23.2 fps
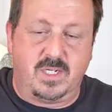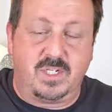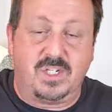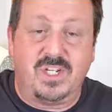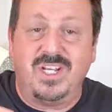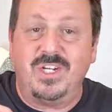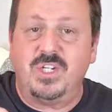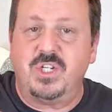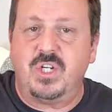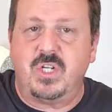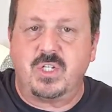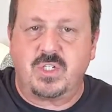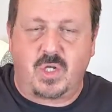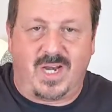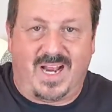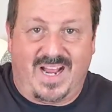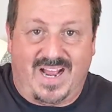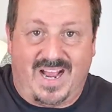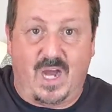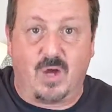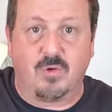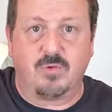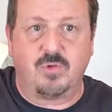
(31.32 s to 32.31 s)
teachings on
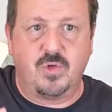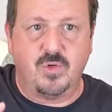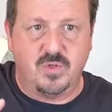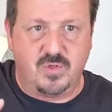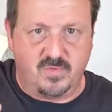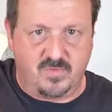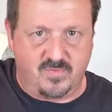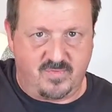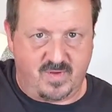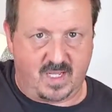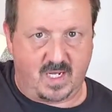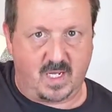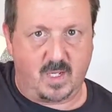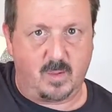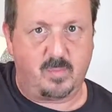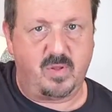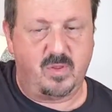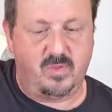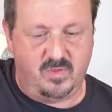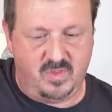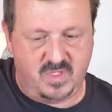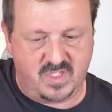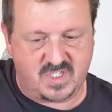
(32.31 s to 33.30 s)
how to
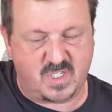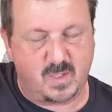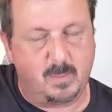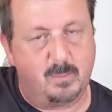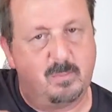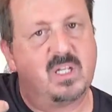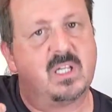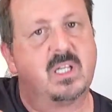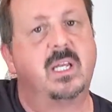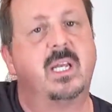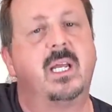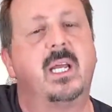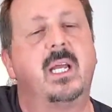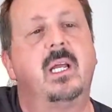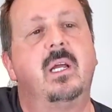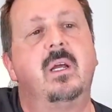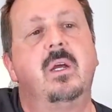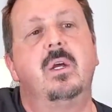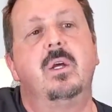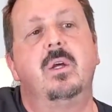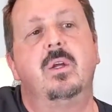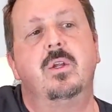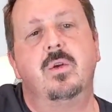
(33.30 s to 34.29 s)
develop this ability,
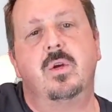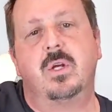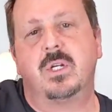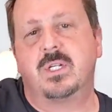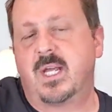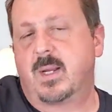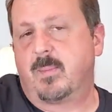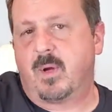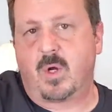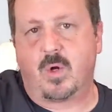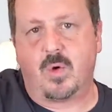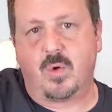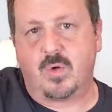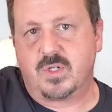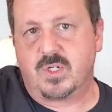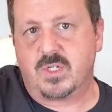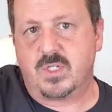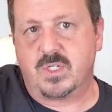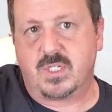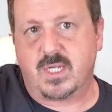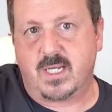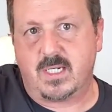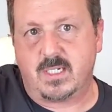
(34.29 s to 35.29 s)
you can take my
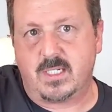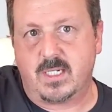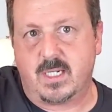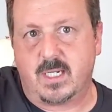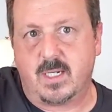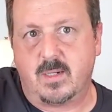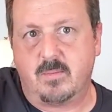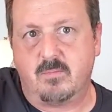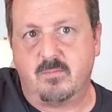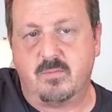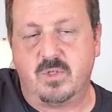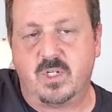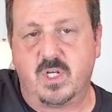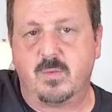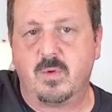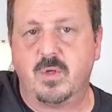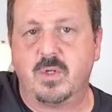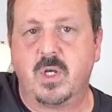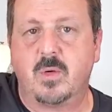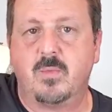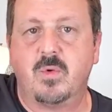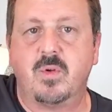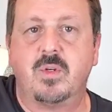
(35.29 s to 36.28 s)
courses at
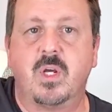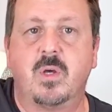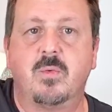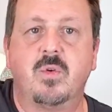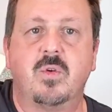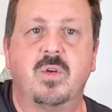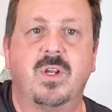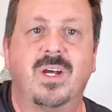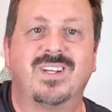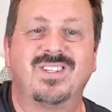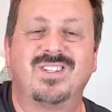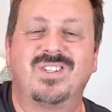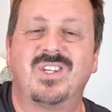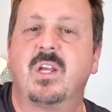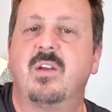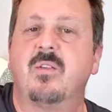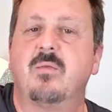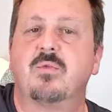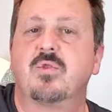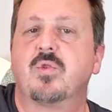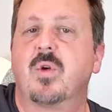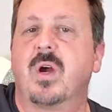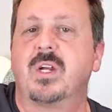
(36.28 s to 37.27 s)

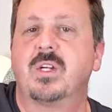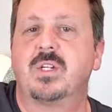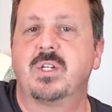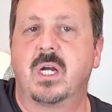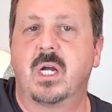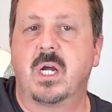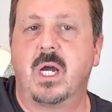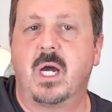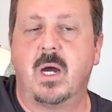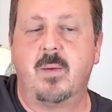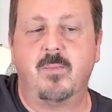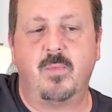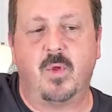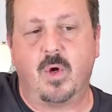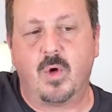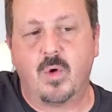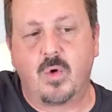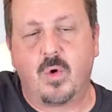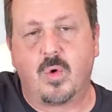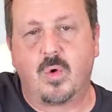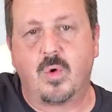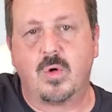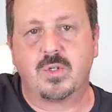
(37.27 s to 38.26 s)
www.singingfromscratch.com, the
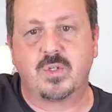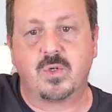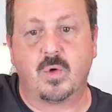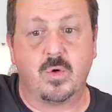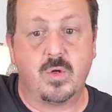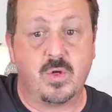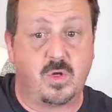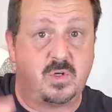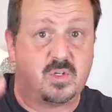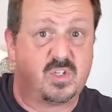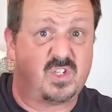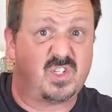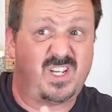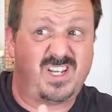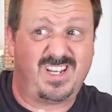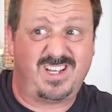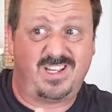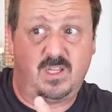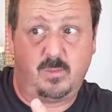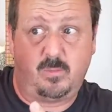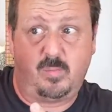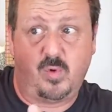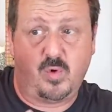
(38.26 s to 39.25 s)
whole course, or you can just
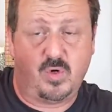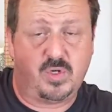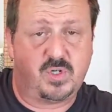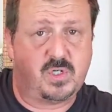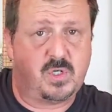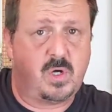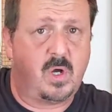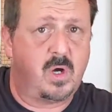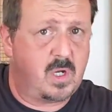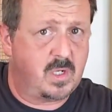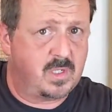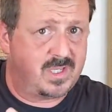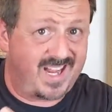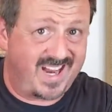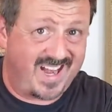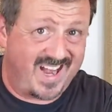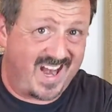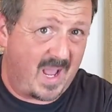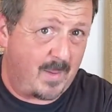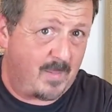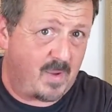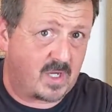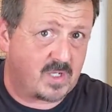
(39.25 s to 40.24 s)
take the portion on
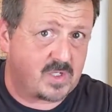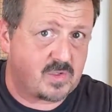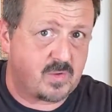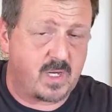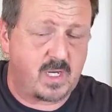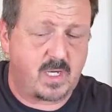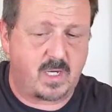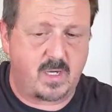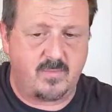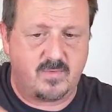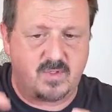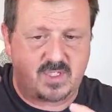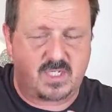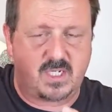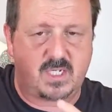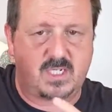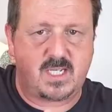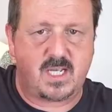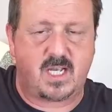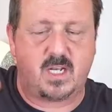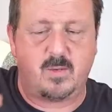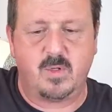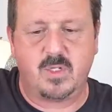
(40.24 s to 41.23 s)
dynamics, right, of the
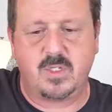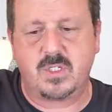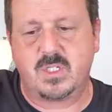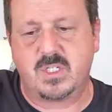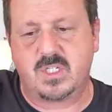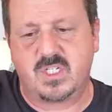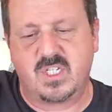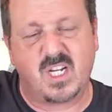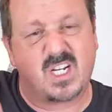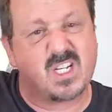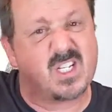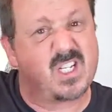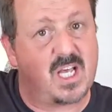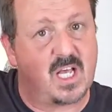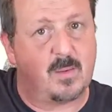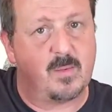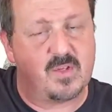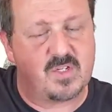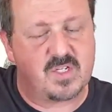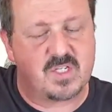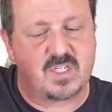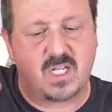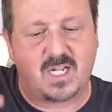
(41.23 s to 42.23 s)
six elements, the sixth
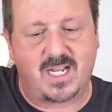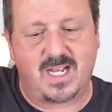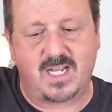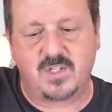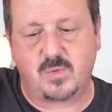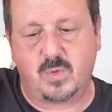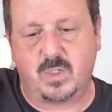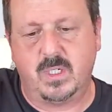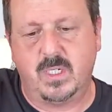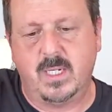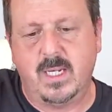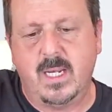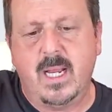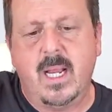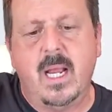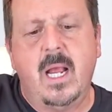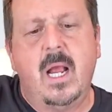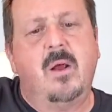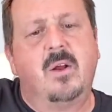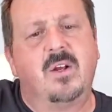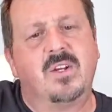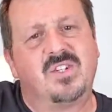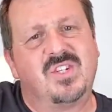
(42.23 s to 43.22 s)
element. This is the last one.
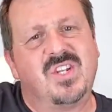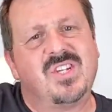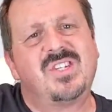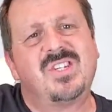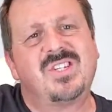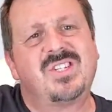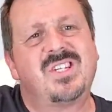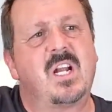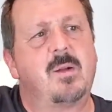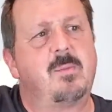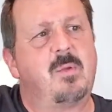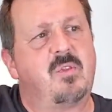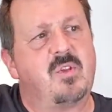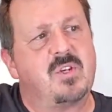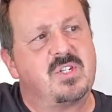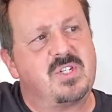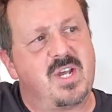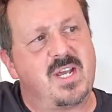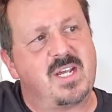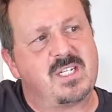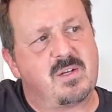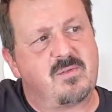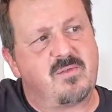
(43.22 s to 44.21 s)
Because this is the element that
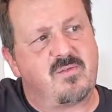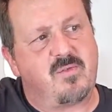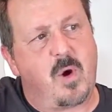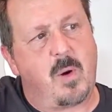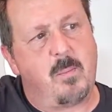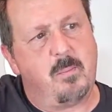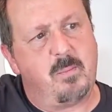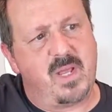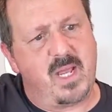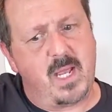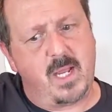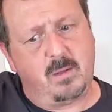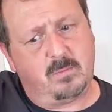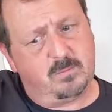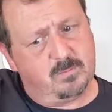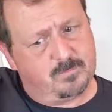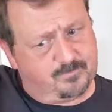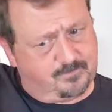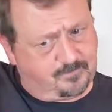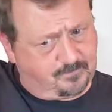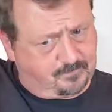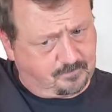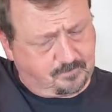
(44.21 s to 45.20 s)
takes it from
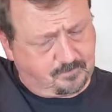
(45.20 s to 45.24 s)
being